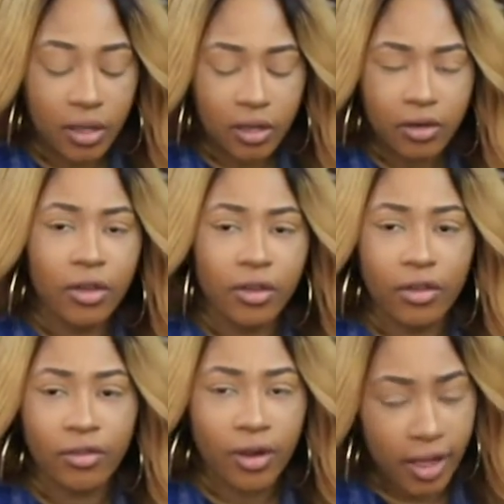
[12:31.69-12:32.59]
I don't know,
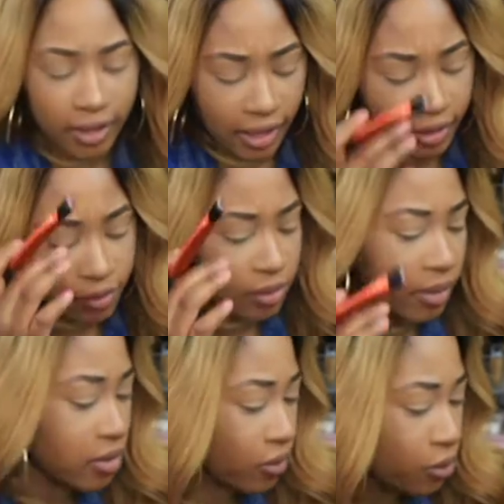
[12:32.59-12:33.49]
I feel like I can be
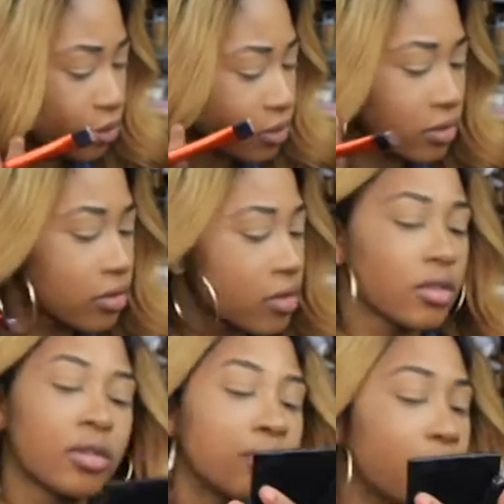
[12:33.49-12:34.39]
myself more,
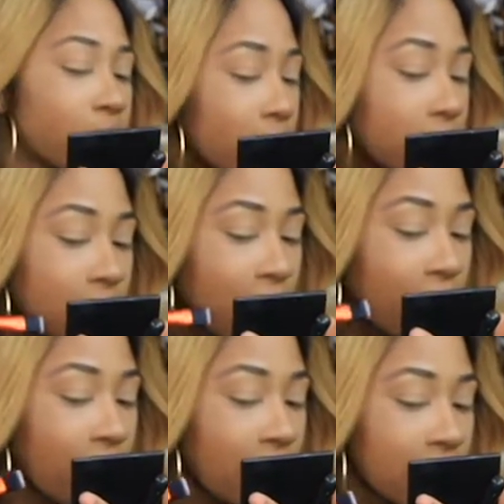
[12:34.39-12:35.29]
because
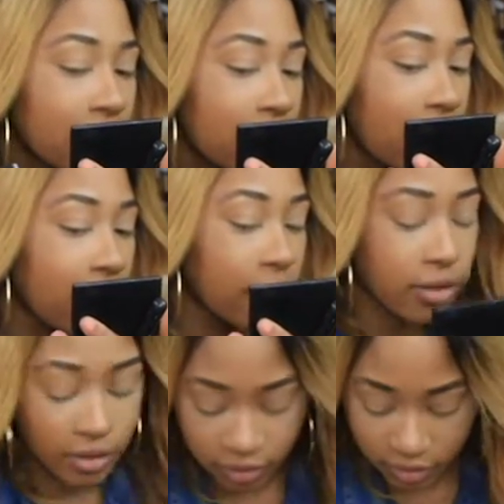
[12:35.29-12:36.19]
I've actually like
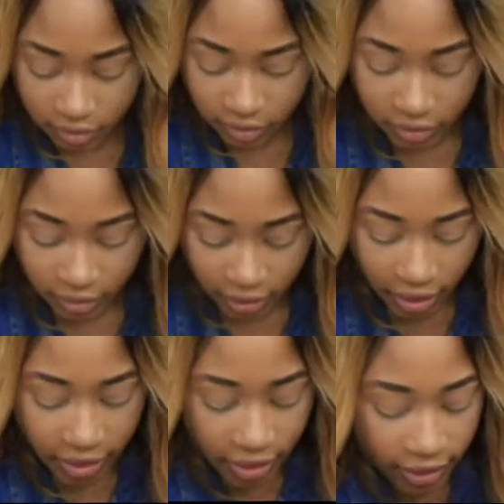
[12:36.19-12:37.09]

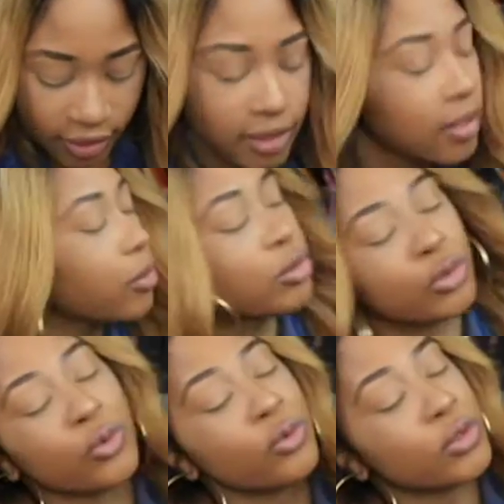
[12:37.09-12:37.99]
had like a little
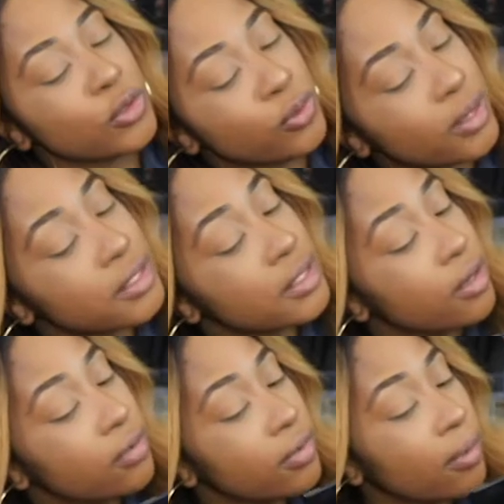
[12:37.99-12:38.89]
talk to
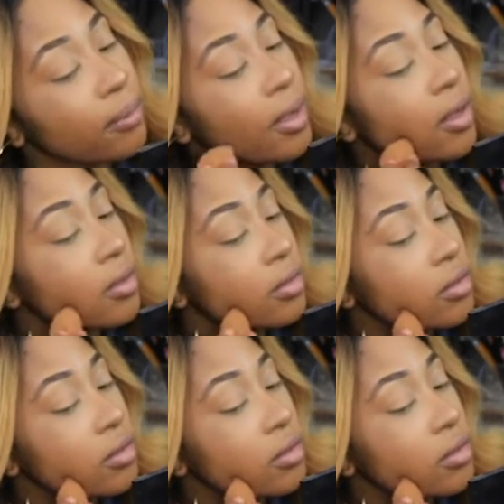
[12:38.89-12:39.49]
myself about